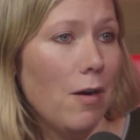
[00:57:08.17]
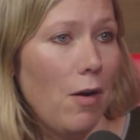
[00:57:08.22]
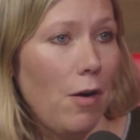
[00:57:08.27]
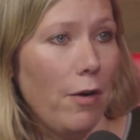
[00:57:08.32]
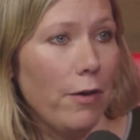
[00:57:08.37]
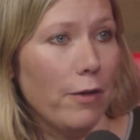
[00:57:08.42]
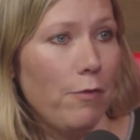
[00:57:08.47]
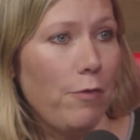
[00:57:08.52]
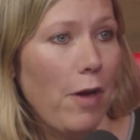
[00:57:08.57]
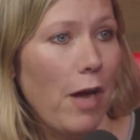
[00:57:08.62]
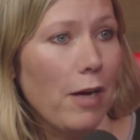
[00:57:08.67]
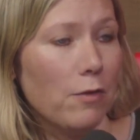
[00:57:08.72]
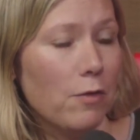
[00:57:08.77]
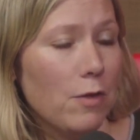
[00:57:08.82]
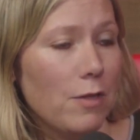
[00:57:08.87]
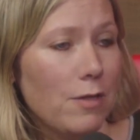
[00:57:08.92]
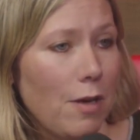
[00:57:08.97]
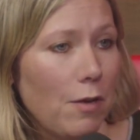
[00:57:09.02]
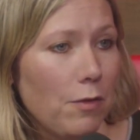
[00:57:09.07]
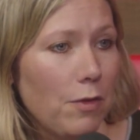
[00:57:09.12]
all the
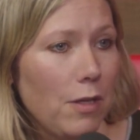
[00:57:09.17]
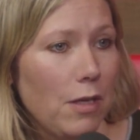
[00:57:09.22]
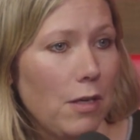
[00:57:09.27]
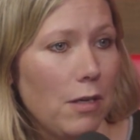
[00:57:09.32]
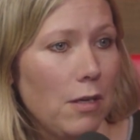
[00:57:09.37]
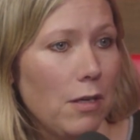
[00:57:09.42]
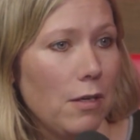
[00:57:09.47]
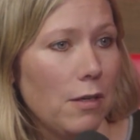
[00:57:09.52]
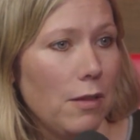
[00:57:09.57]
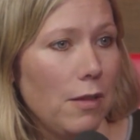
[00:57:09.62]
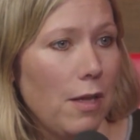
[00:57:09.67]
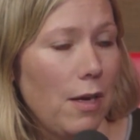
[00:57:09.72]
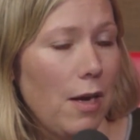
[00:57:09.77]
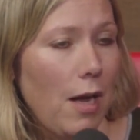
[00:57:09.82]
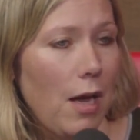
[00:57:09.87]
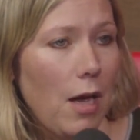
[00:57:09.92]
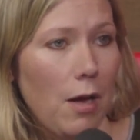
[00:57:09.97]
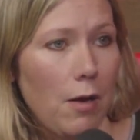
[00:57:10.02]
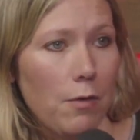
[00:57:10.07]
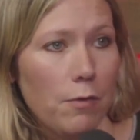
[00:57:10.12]
factories out there that
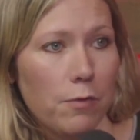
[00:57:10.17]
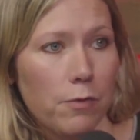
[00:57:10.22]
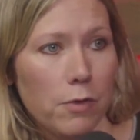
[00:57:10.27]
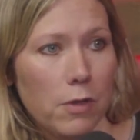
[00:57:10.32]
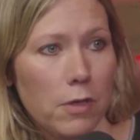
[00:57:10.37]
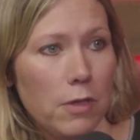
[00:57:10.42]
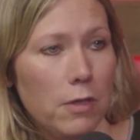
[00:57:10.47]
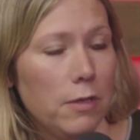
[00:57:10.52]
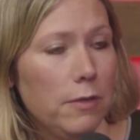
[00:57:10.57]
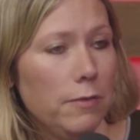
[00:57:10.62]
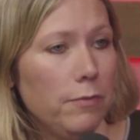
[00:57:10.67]
have